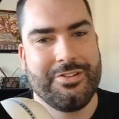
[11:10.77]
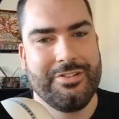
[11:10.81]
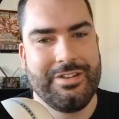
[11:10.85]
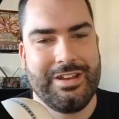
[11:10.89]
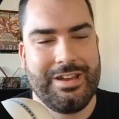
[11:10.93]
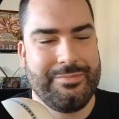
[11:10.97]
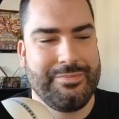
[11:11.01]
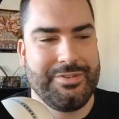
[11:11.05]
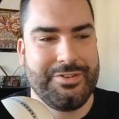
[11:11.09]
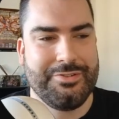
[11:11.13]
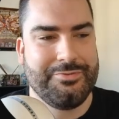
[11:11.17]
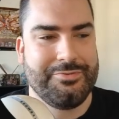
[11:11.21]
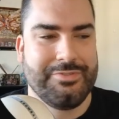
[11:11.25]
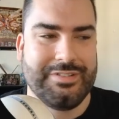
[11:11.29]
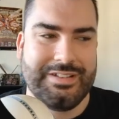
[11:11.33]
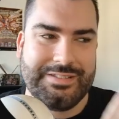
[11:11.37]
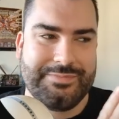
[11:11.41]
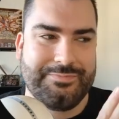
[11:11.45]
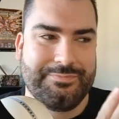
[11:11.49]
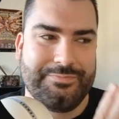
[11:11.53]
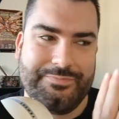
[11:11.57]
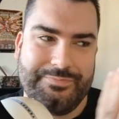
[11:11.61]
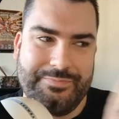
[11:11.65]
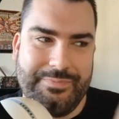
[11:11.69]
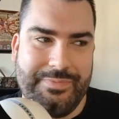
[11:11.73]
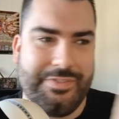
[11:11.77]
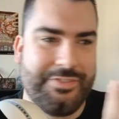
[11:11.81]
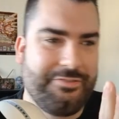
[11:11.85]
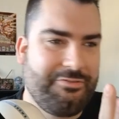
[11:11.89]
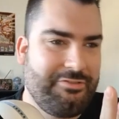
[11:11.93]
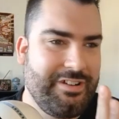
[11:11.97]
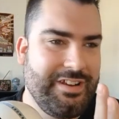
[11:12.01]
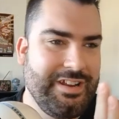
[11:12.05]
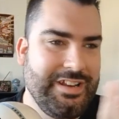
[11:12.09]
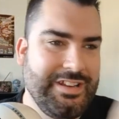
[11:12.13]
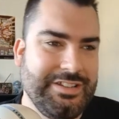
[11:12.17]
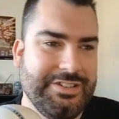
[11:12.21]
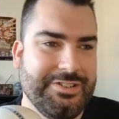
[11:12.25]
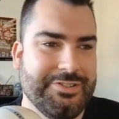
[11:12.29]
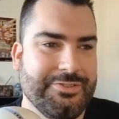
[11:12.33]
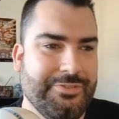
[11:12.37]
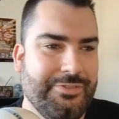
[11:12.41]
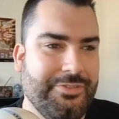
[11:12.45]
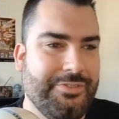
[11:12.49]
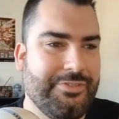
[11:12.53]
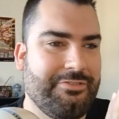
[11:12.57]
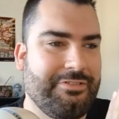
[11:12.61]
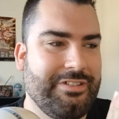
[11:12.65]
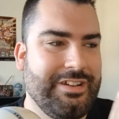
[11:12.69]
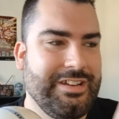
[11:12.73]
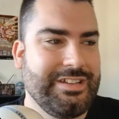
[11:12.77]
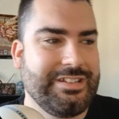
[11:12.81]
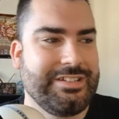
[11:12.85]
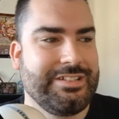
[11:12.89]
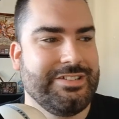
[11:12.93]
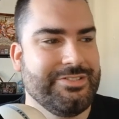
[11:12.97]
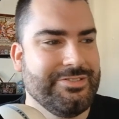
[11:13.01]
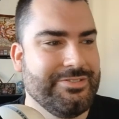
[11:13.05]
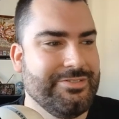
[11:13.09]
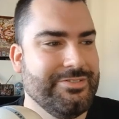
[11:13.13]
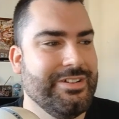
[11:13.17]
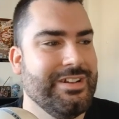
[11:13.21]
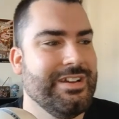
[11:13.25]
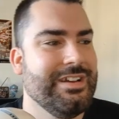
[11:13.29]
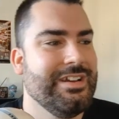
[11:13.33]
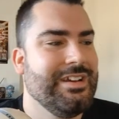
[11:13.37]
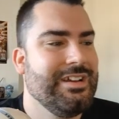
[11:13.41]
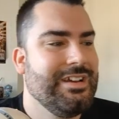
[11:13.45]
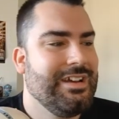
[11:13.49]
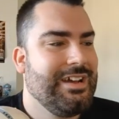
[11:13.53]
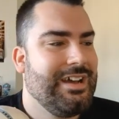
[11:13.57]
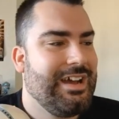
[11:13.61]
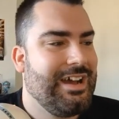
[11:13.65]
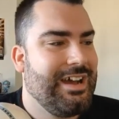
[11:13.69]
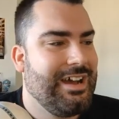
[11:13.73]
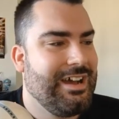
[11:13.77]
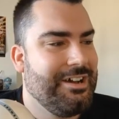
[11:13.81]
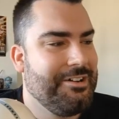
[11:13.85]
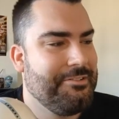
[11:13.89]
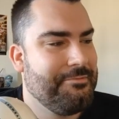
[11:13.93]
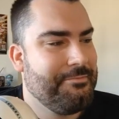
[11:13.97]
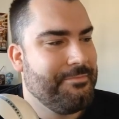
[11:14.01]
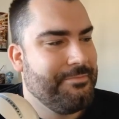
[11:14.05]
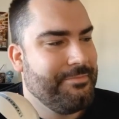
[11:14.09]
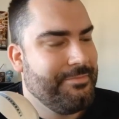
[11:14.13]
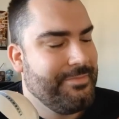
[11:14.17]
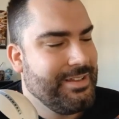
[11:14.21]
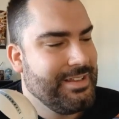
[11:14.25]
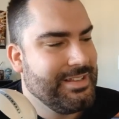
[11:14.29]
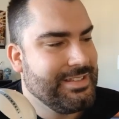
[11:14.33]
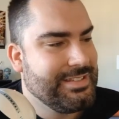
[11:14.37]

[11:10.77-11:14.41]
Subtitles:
Konami always 3-2, 3-2.